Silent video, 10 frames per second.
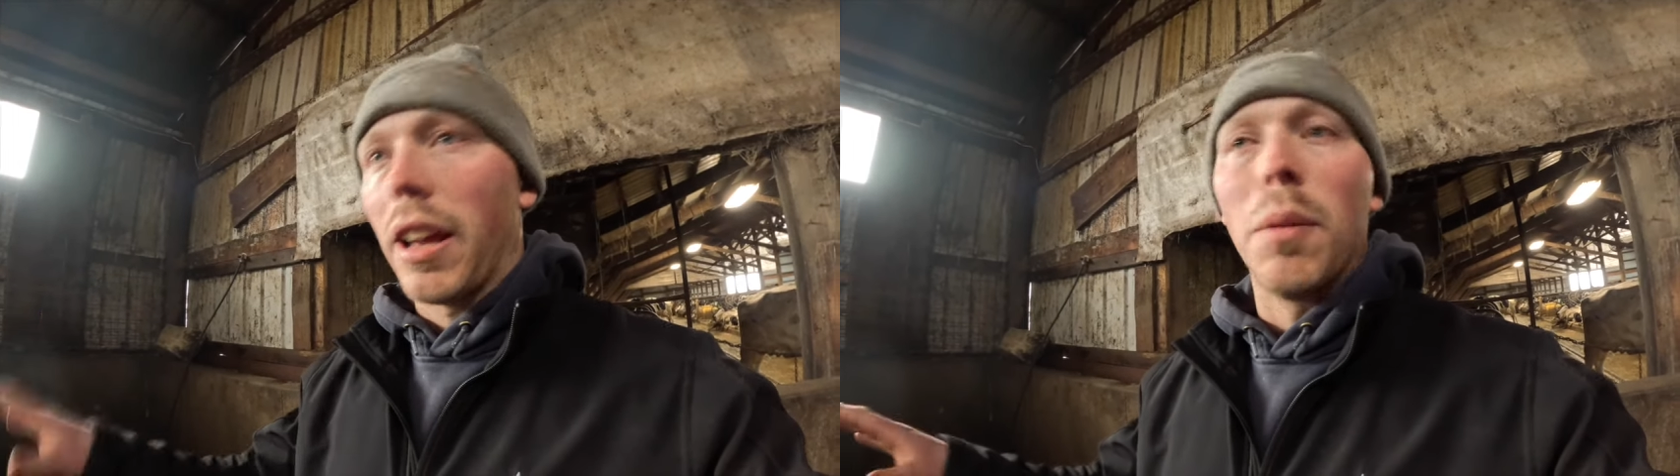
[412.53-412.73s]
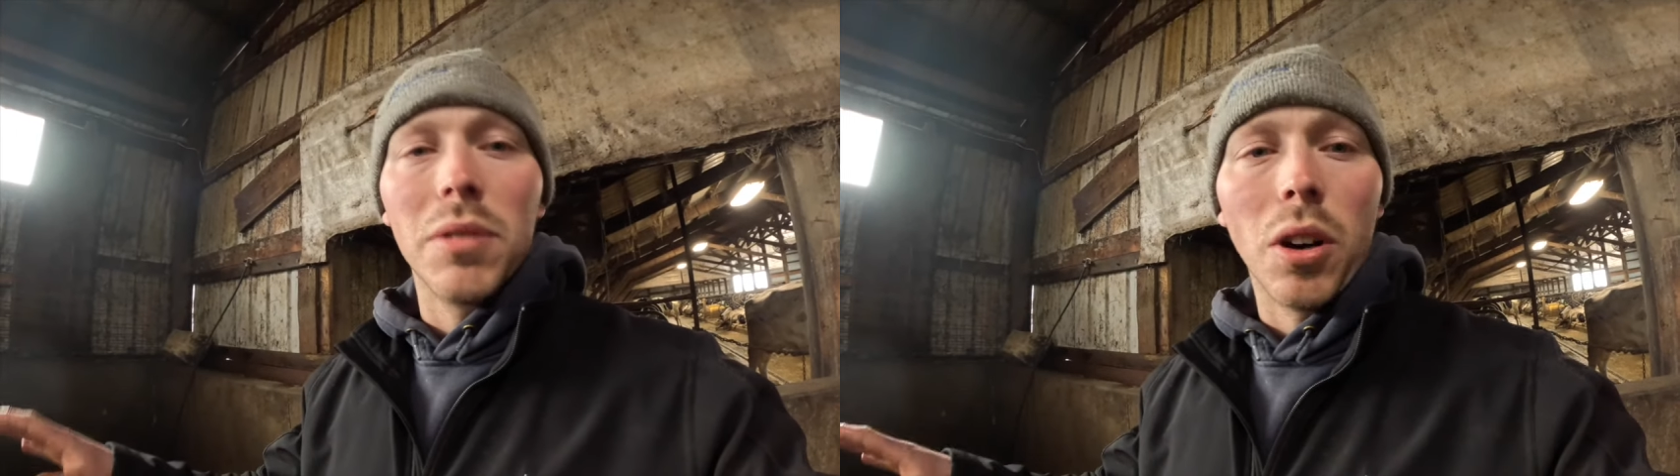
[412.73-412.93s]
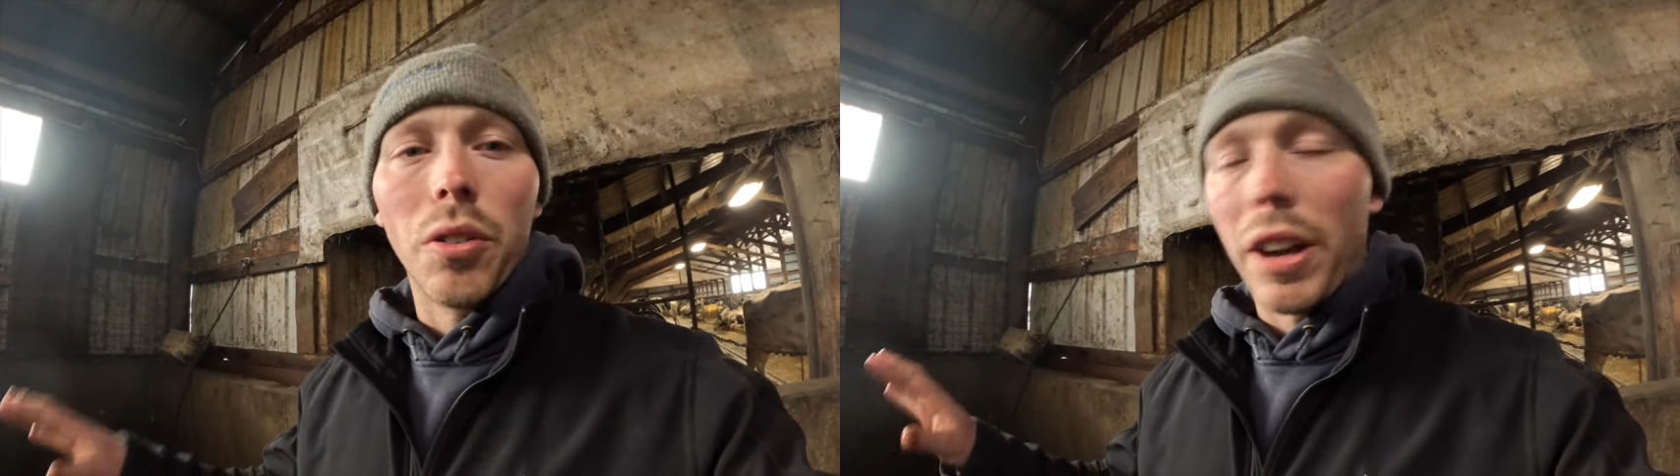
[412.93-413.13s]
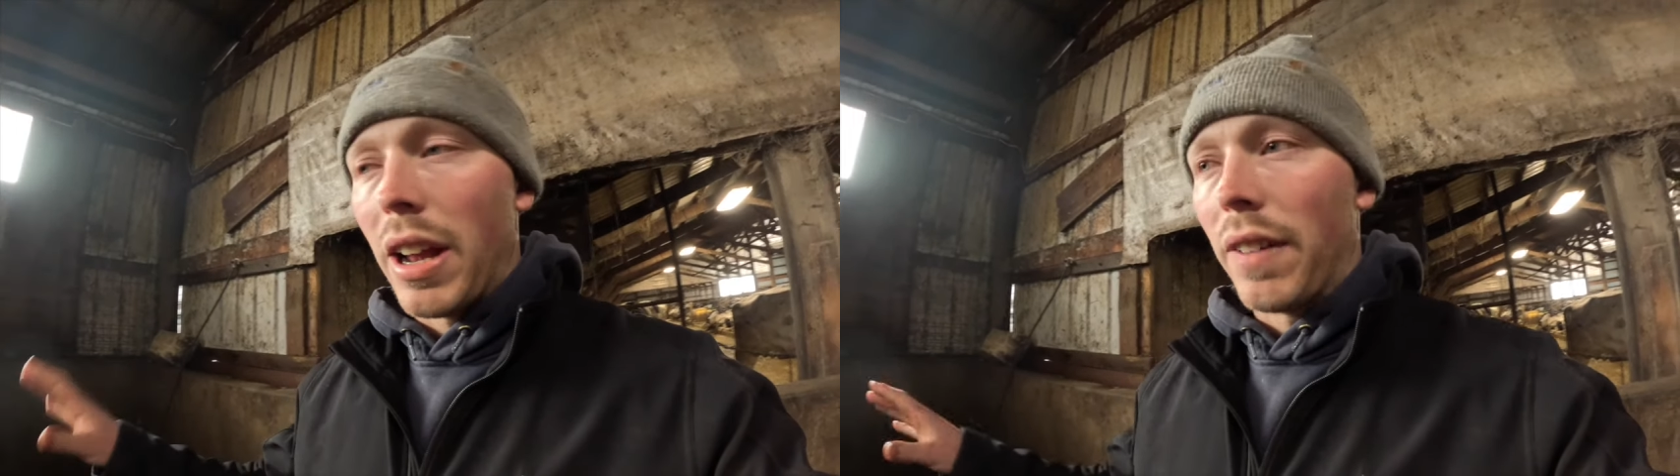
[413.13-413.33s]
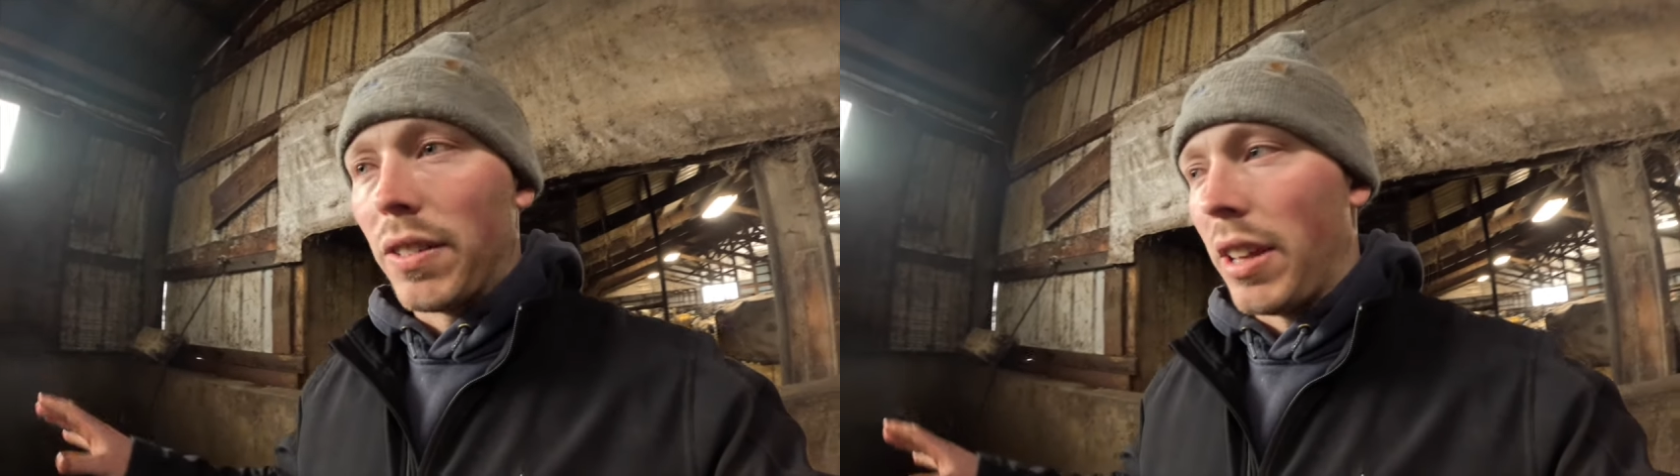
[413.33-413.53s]
comes out right
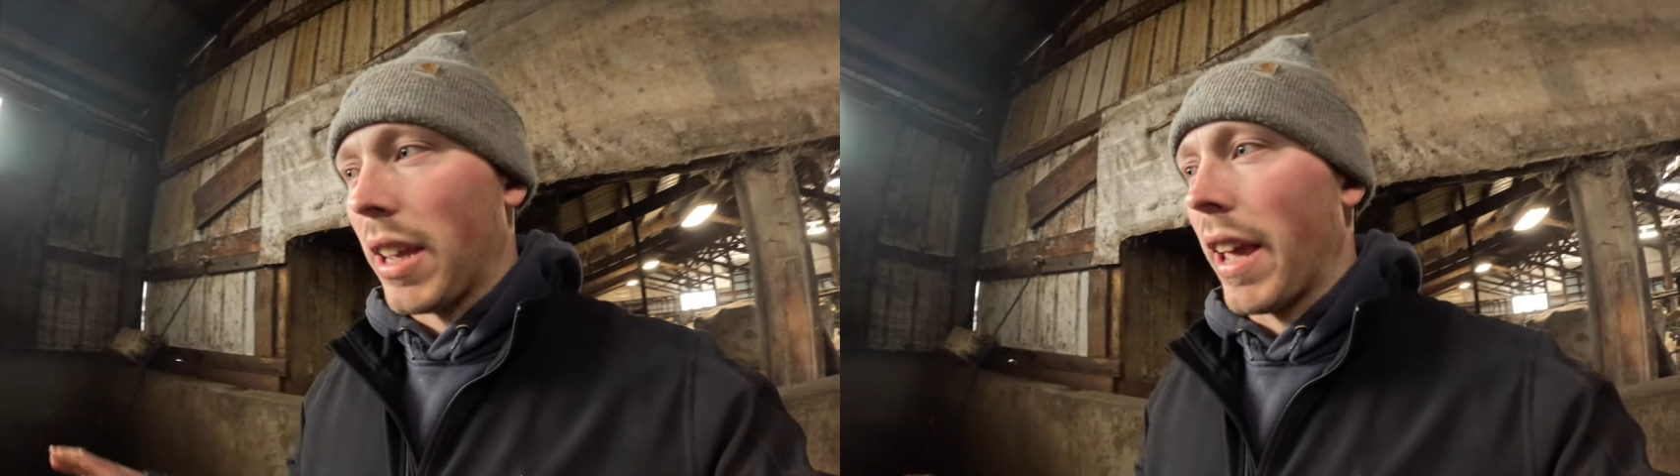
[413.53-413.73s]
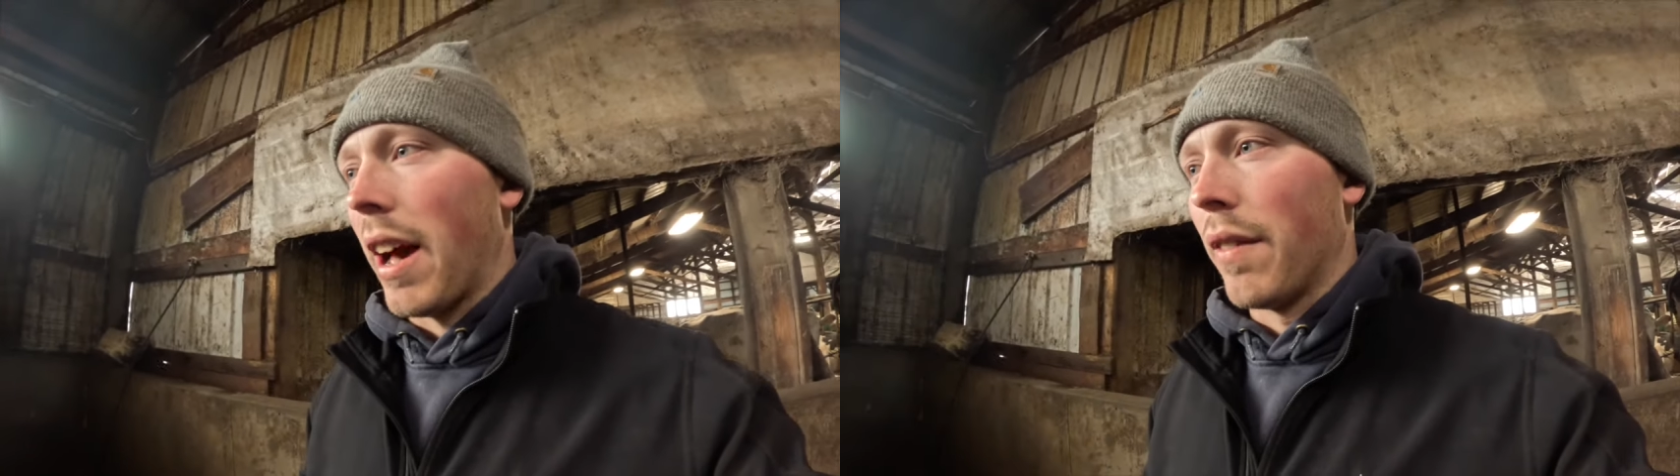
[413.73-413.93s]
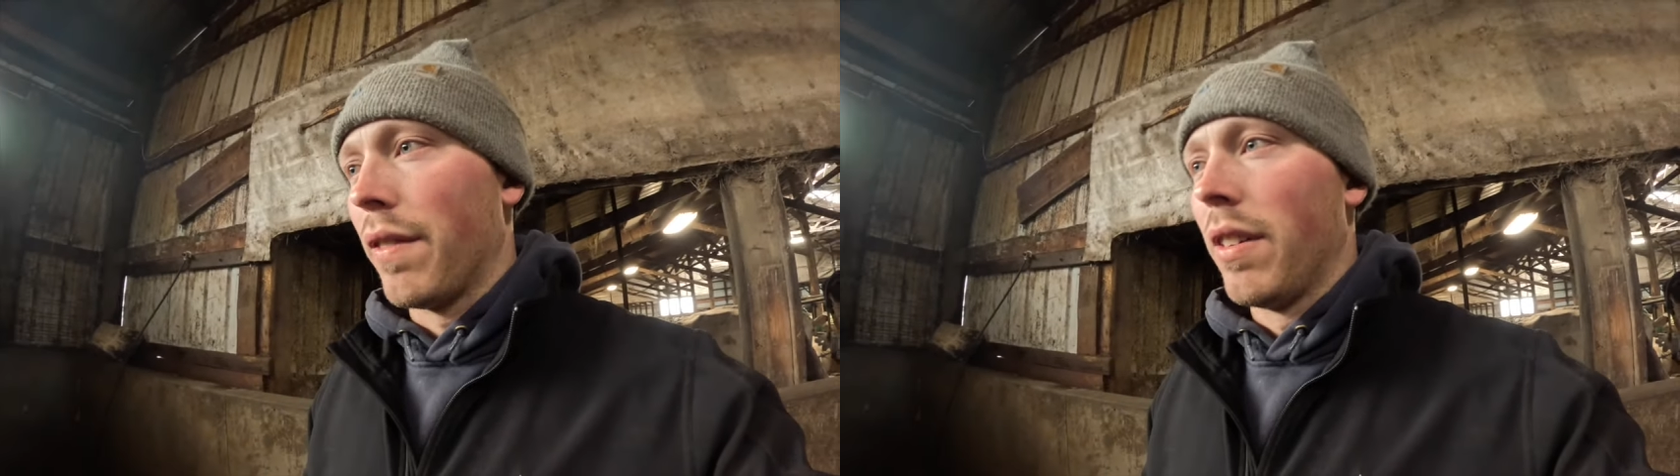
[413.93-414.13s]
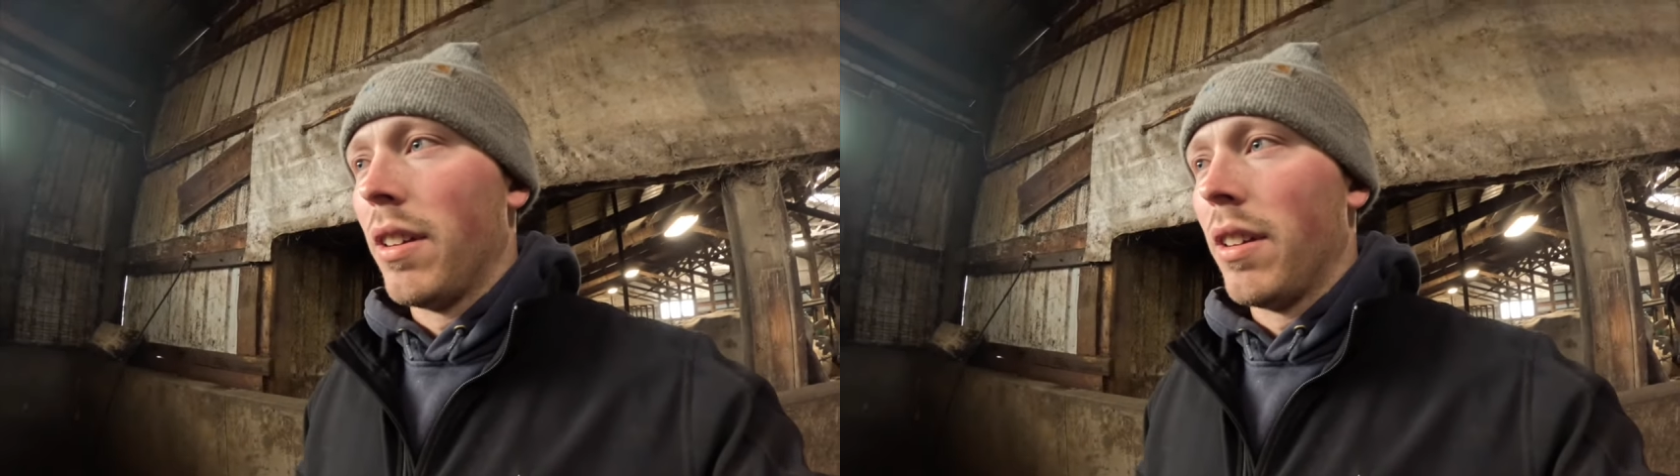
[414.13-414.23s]
after they calve.